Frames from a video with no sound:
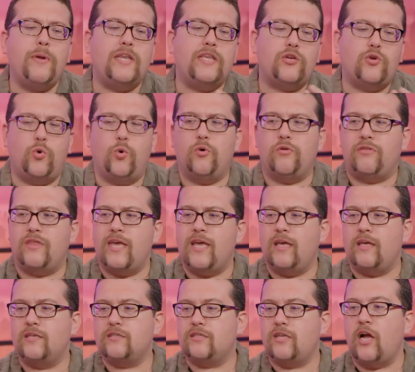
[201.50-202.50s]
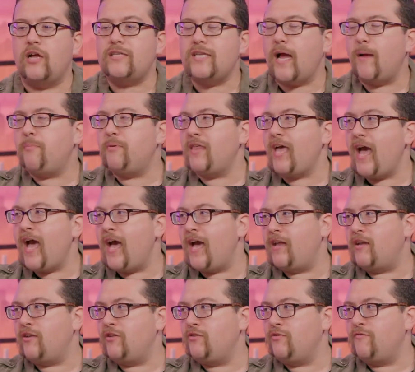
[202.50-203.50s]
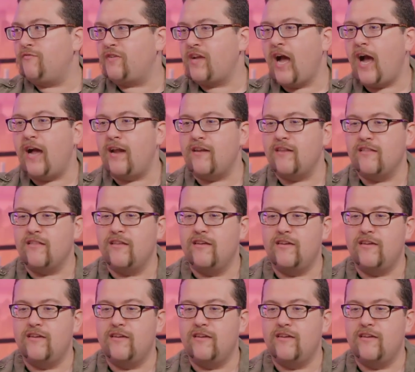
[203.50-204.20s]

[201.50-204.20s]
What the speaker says: many cool things. On top of that, you've got